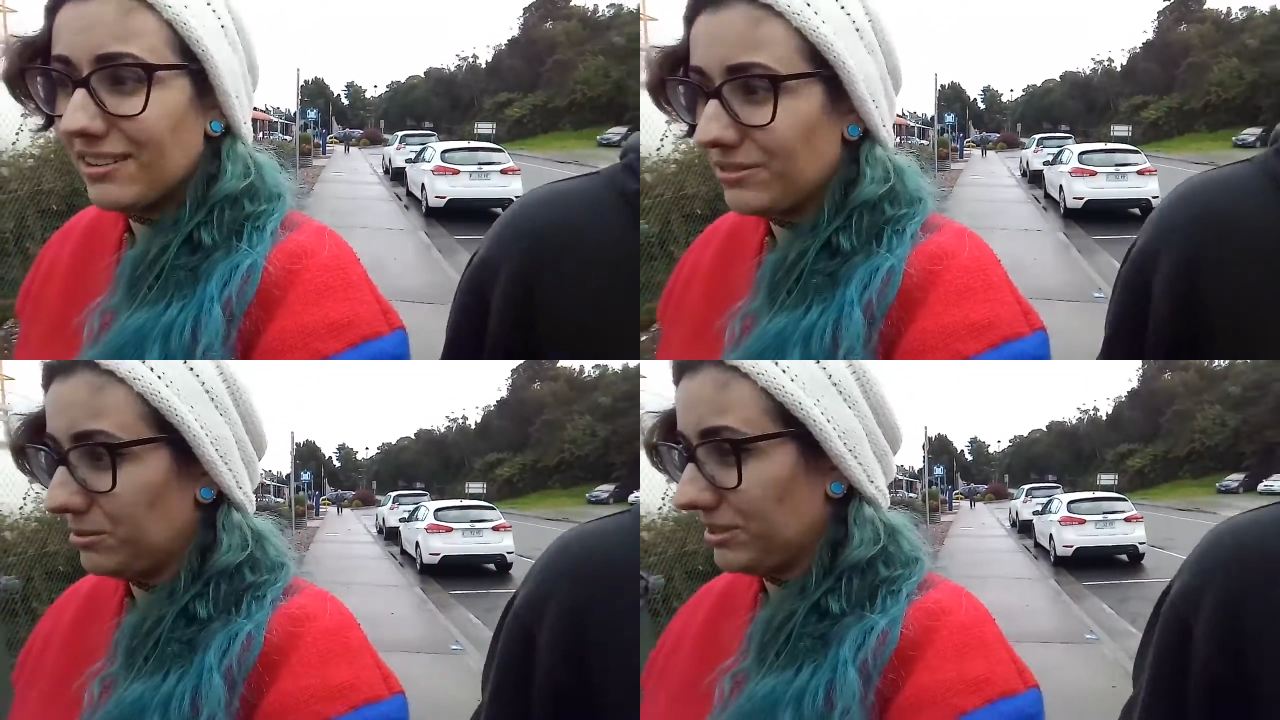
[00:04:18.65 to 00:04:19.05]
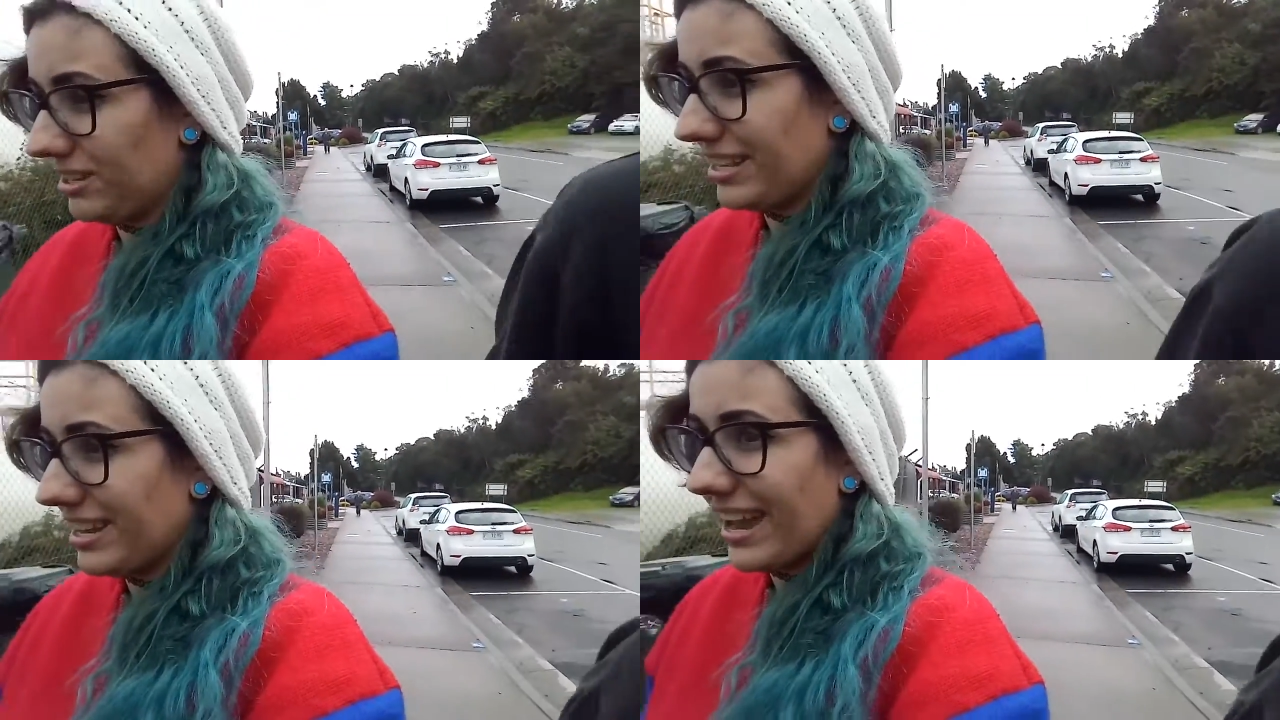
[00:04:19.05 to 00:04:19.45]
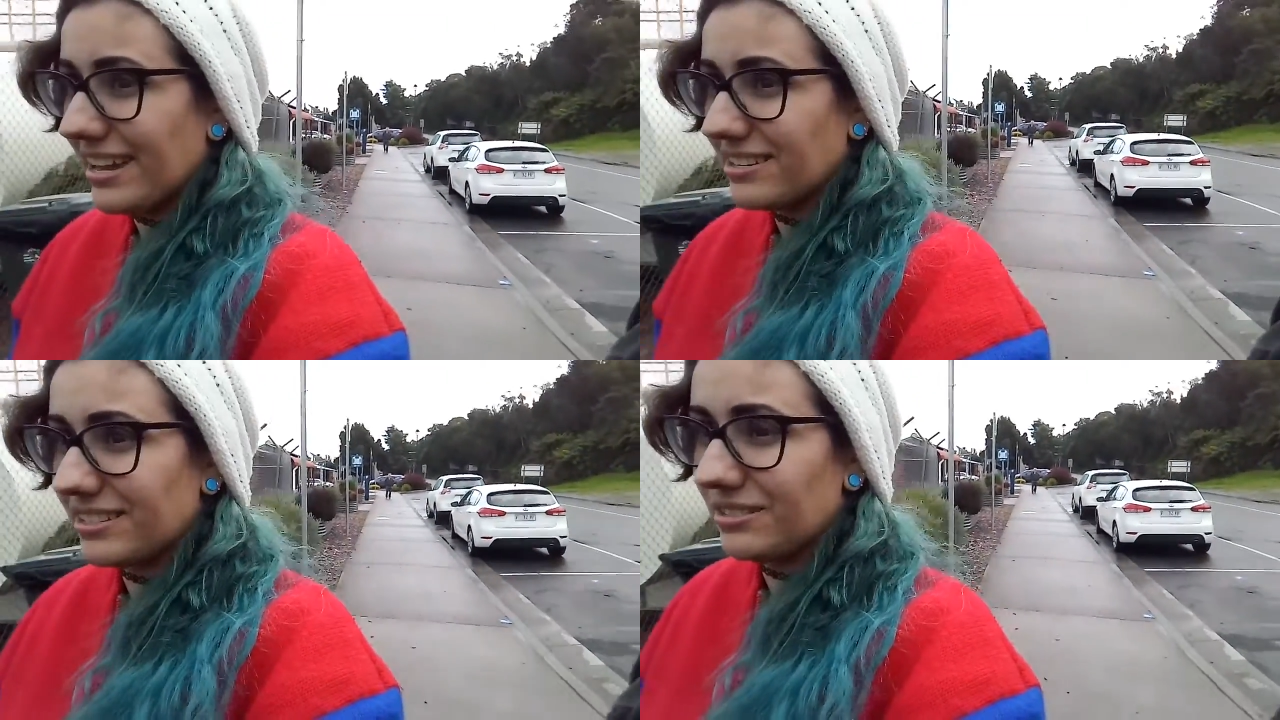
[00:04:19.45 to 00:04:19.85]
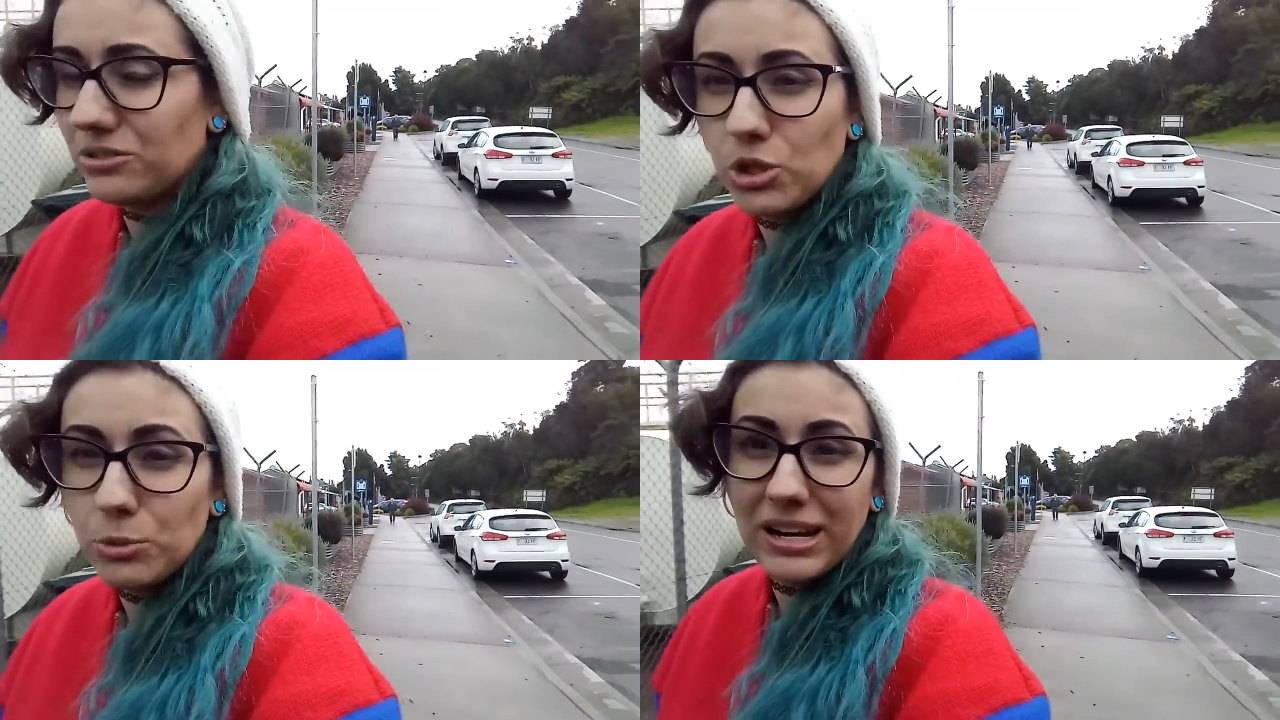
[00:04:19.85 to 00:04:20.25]
afterwards because I ate
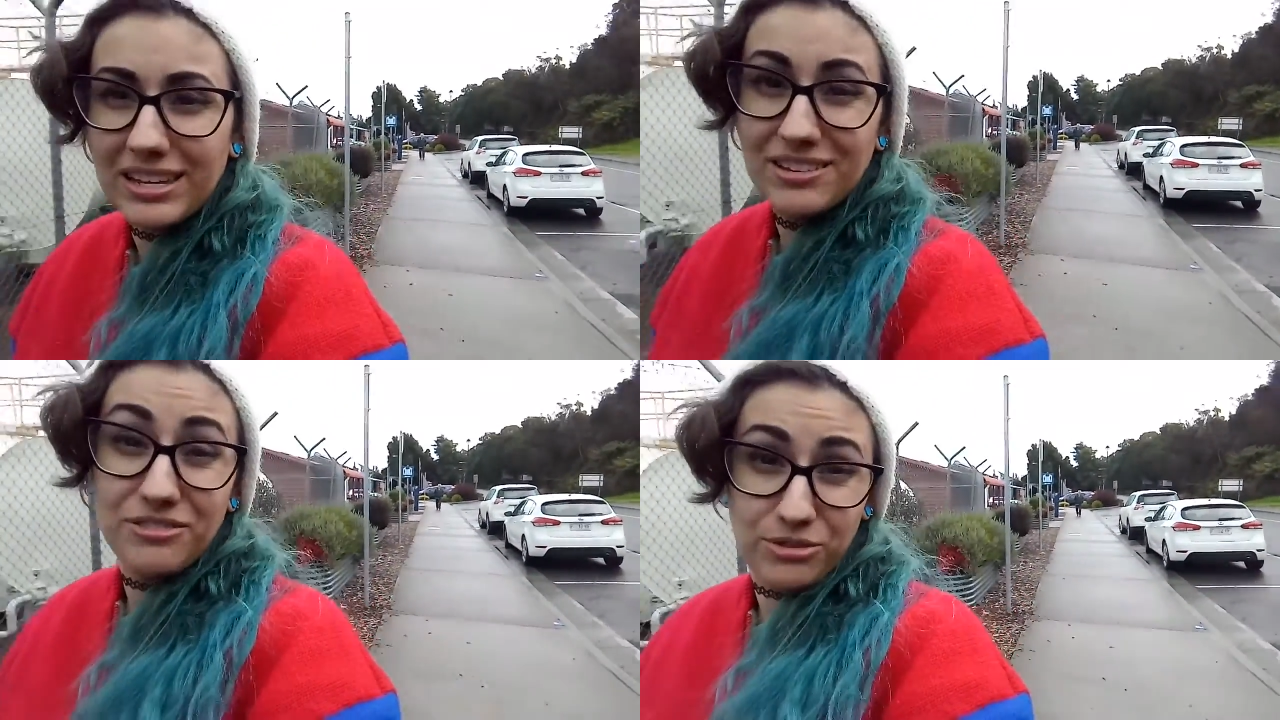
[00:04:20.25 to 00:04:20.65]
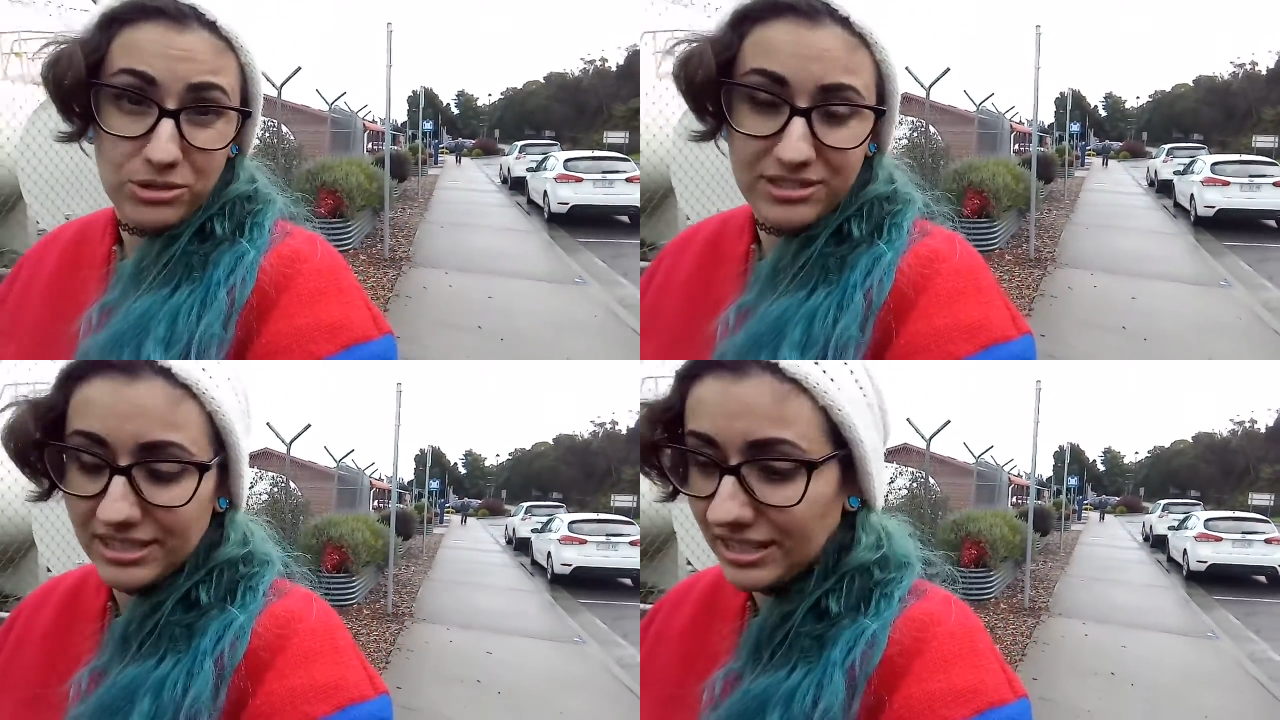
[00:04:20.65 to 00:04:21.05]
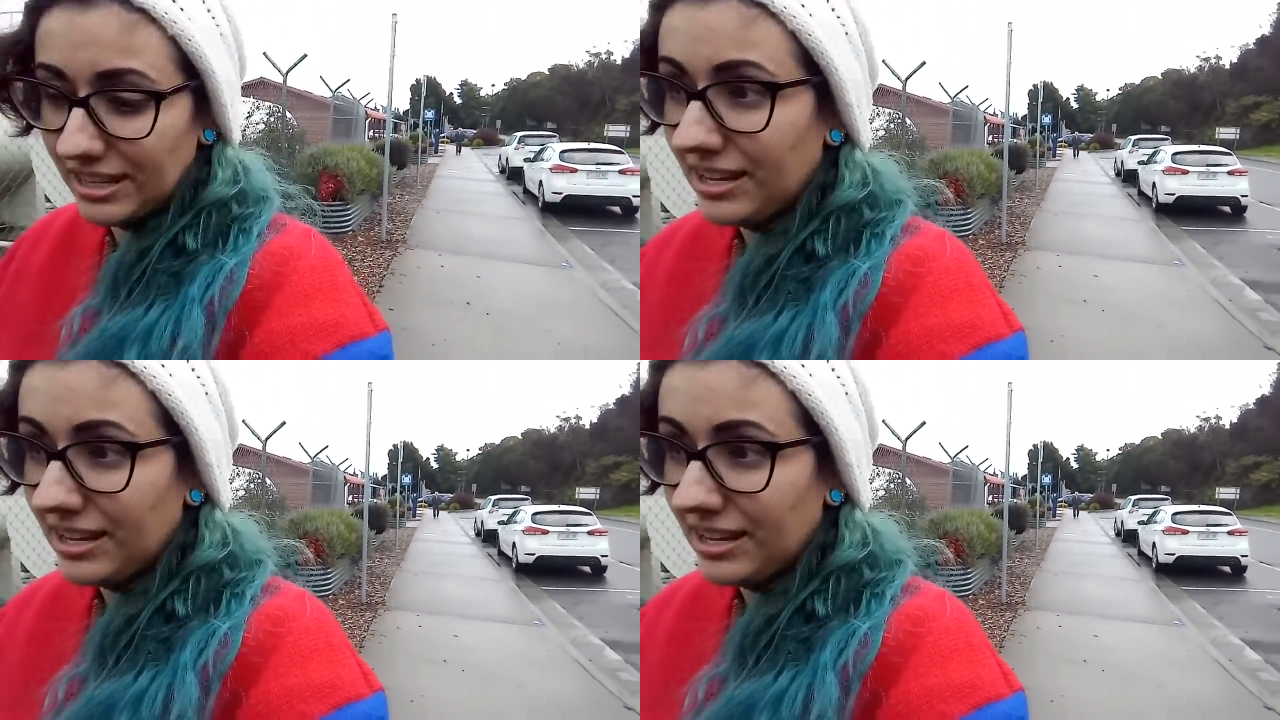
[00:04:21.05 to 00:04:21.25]
too many foods.